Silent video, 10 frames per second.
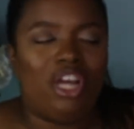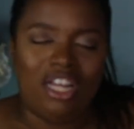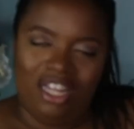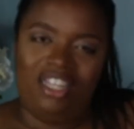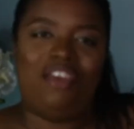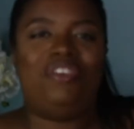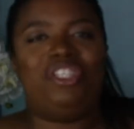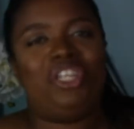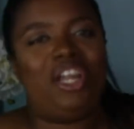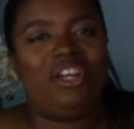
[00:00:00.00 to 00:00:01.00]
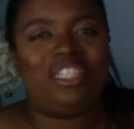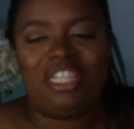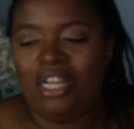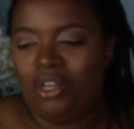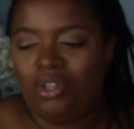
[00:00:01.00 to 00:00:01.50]
11 chairs,
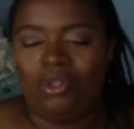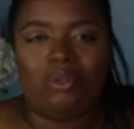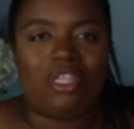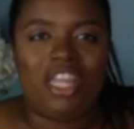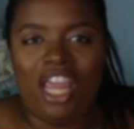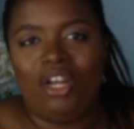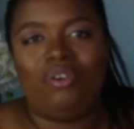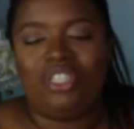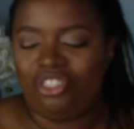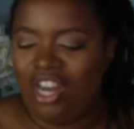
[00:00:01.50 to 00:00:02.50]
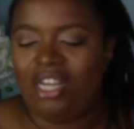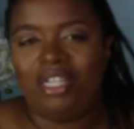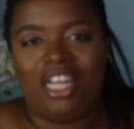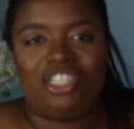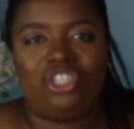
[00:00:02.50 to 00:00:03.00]
and then the caterer is trying
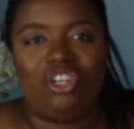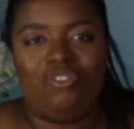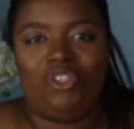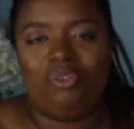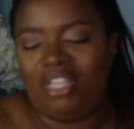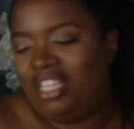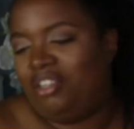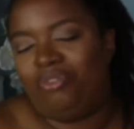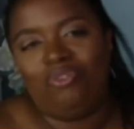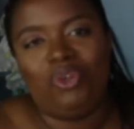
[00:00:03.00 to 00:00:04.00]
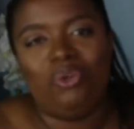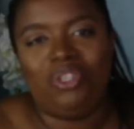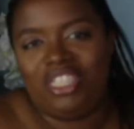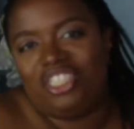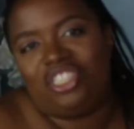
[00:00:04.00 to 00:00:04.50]
to serve you, and then the
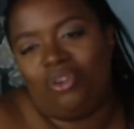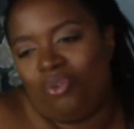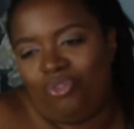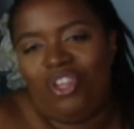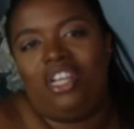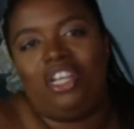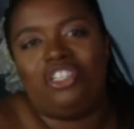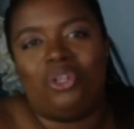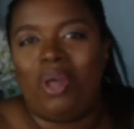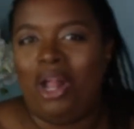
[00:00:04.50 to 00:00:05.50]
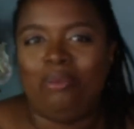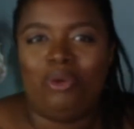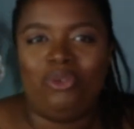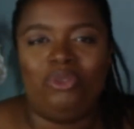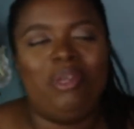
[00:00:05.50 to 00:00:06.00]
food just don't fit, and there's no elbow
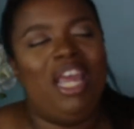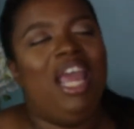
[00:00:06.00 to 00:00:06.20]
room,